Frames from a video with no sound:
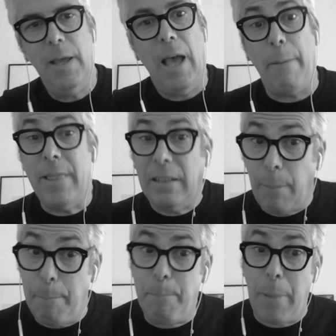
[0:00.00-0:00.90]
I mean, that's
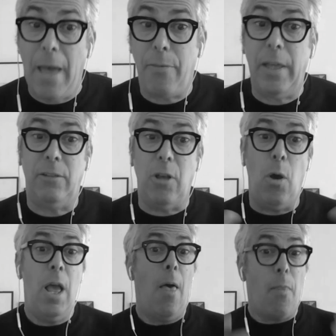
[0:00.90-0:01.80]
a bad thing.
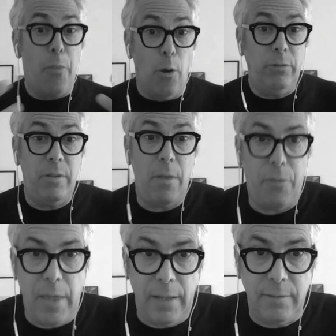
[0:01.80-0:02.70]
So those are the
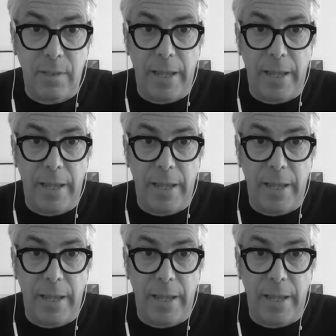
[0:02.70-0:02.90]
things,